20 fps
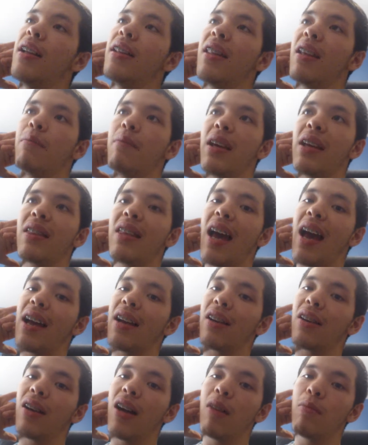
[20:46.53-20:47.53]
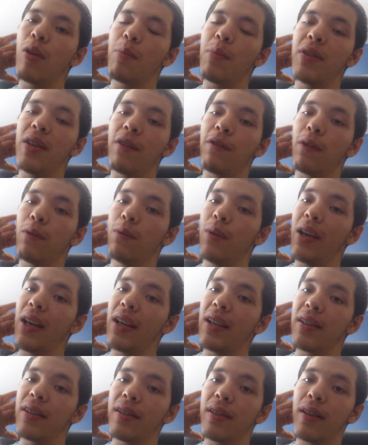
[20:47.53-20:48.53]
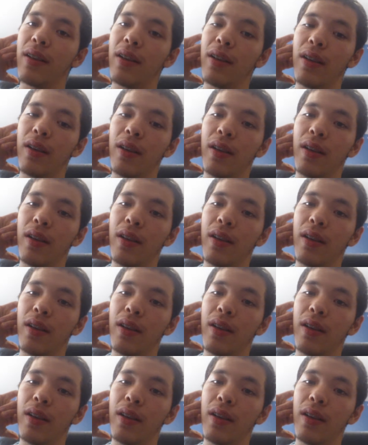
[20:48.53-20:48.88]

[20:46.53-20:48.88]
that make that come up in different ways.